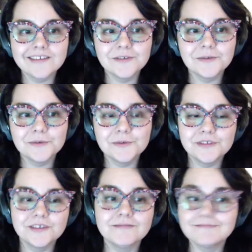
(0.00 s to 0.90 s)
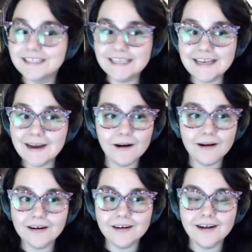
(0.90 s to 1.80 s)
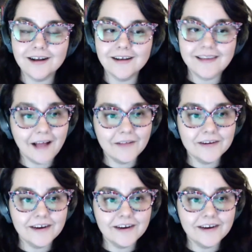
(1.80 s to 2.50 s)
to see our calendar,